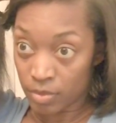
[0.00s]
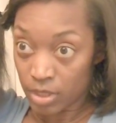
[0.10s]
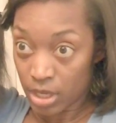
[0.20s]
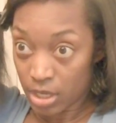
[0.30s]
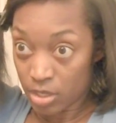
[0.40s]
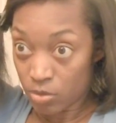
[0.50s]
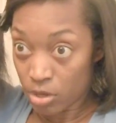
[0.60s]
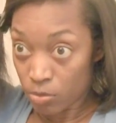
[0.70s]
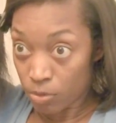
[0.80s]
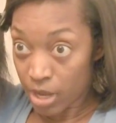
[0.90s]
And you
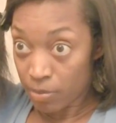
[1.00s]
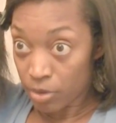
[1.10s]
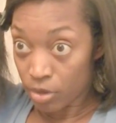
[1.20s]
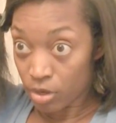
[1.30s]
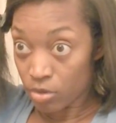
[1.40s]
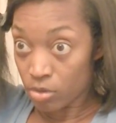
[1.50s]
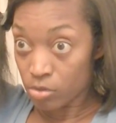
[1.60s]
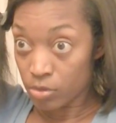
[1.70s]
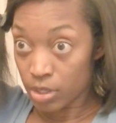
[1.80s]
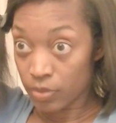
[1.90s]
can wrap your
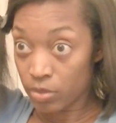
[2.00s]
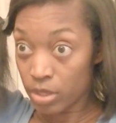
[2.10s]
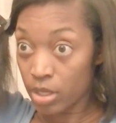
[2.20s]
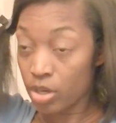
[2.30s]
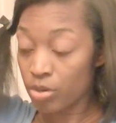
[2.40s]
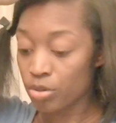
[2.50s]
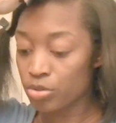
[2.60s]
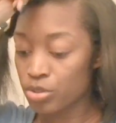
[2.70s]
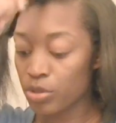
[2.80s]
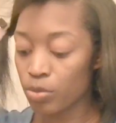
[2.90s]
curls. Whenever you get
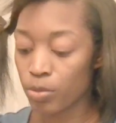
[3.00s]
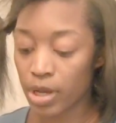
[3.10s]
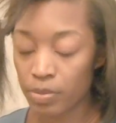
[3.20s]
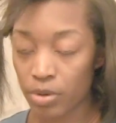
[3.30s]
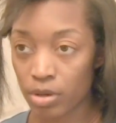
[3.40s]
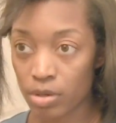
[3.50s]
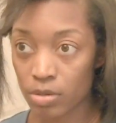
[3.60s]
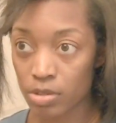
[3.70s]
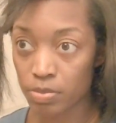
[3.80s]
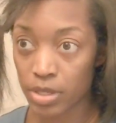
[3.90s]
curls, you can wrap your
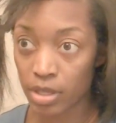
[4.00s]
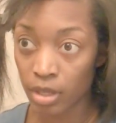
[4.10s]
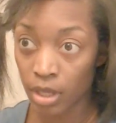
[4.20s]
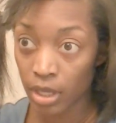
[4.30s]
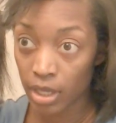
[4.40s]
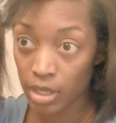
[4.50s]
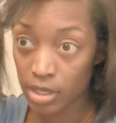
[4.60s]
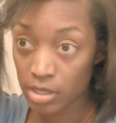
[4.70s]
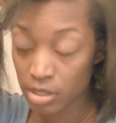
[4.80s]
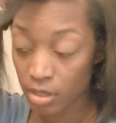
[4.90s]
curls, but it
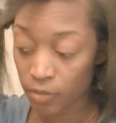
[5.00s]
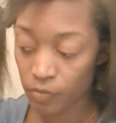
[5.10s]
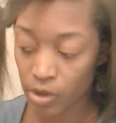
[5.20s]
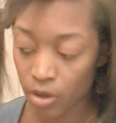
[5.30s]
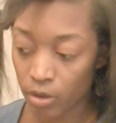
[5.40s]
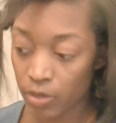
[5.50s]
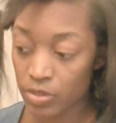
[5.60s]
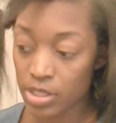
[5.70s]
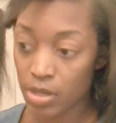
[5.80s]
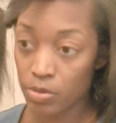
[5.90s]
is going to fall.
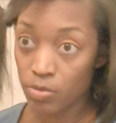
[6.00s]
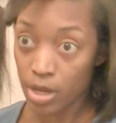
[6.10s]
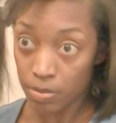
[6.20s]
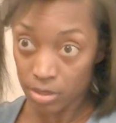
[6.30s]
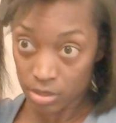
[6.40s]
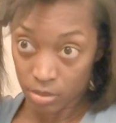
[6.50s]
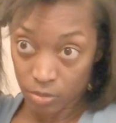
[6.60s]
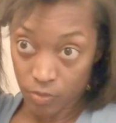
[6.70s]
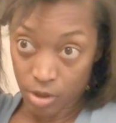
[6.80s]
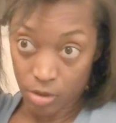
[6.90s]
Every time you wrap it, it's going
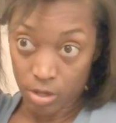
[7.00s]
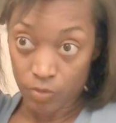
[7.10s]
to fall.